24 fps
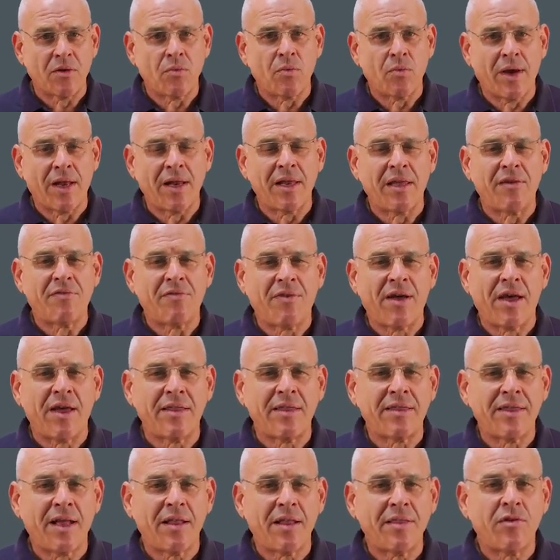Well, if I
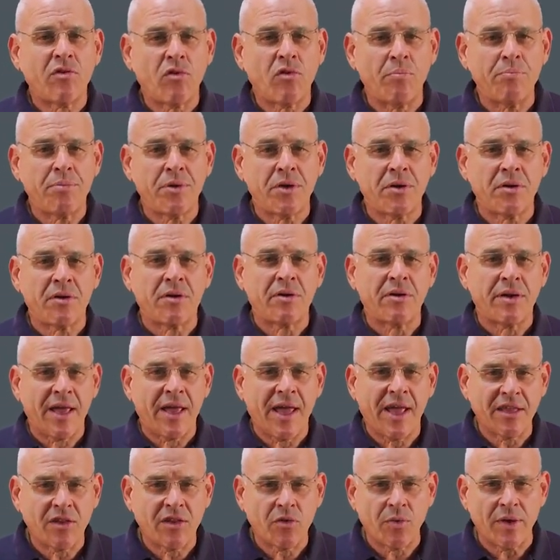tell the computer
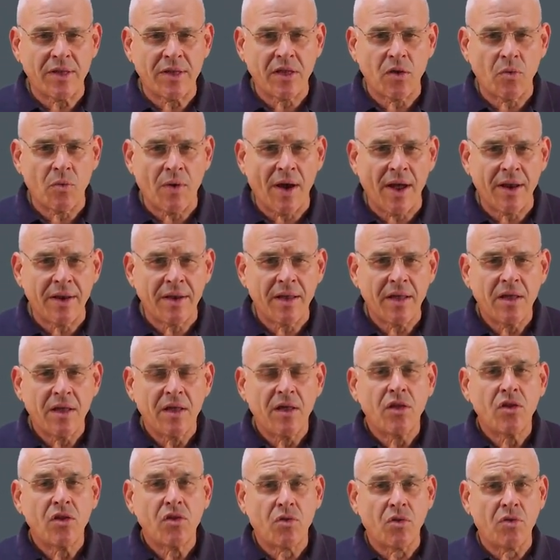at 21,
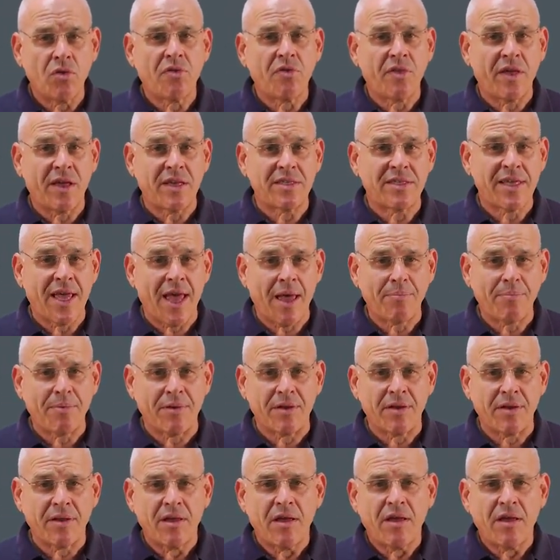two things happen.